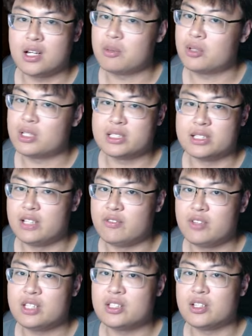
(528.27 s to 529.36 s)
I'm gonna just leave
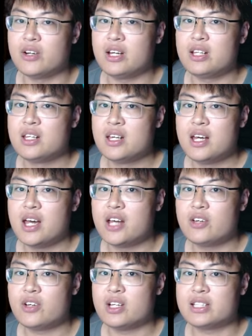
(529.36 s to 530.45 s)
it. Alright, and
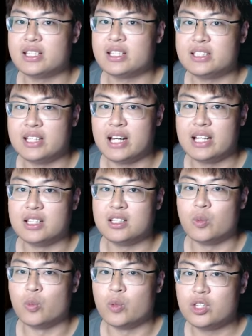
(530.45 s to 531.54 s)
you guys can see under
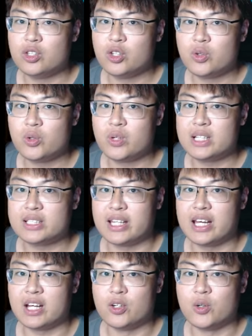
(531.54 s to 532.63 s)
the window, you guys
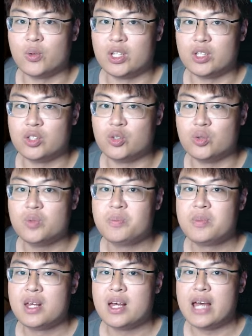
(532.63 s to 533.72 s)
can go into
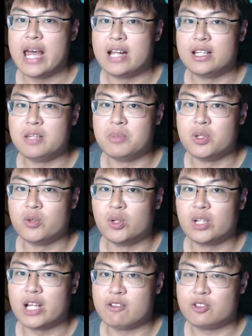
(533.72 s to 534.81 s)
AnyMiro
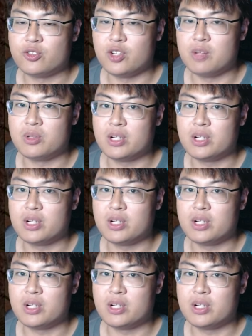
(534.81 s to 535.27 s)
live stream.